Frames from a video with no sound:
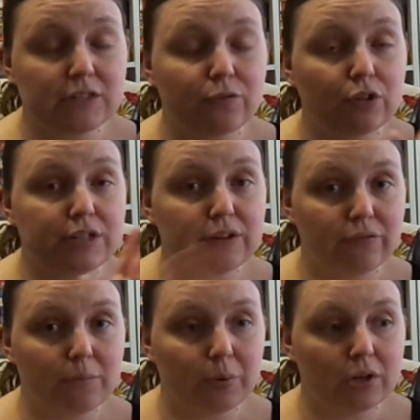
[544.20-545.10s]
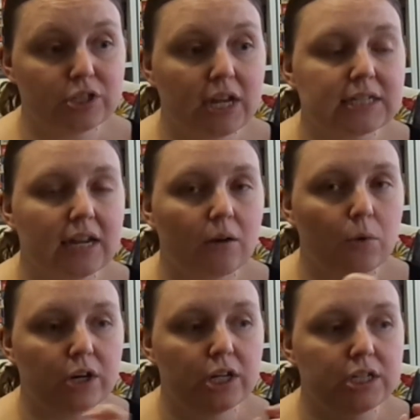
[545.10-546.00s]
for a different project, and I
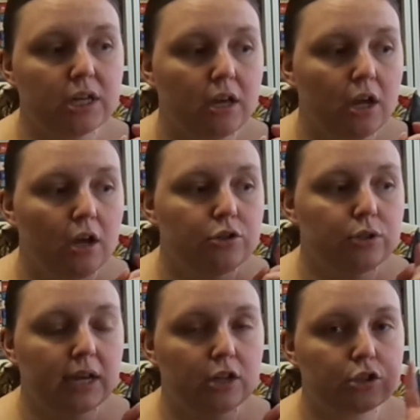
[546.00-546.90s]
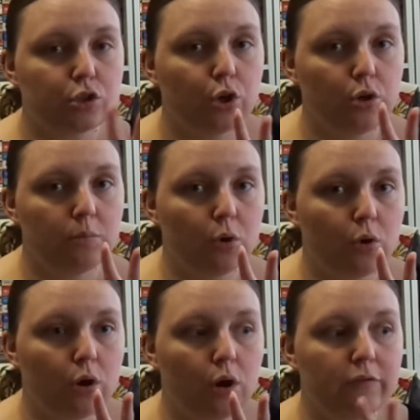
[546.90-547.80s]
wanted to get two
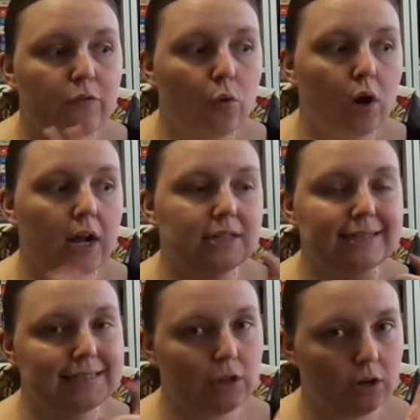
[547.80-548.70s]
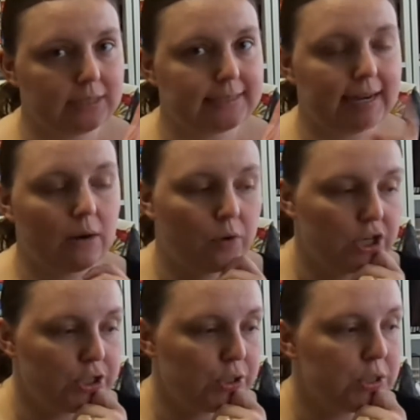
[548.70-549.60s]
more for socks that I
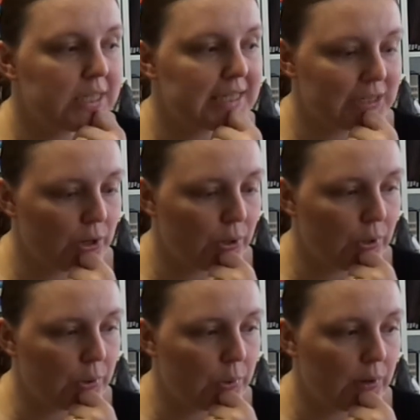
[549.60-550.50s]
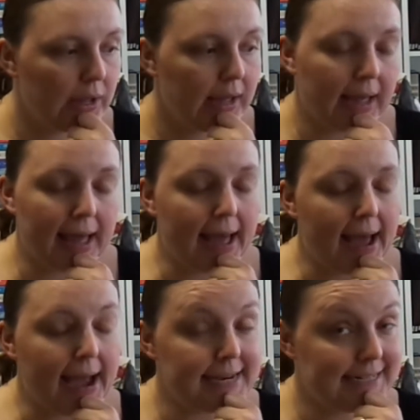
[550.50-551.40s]
want to do. So
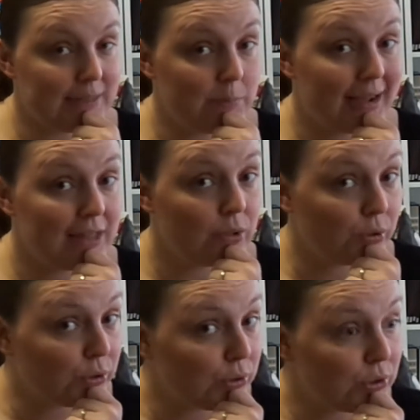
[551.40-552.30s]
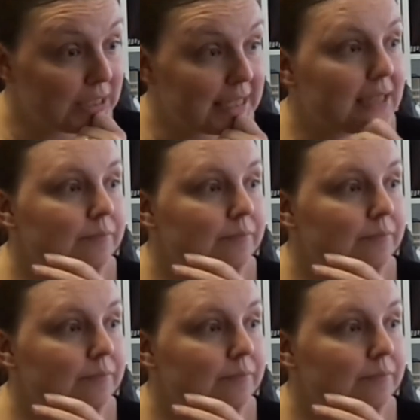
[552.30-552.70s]
I did buy those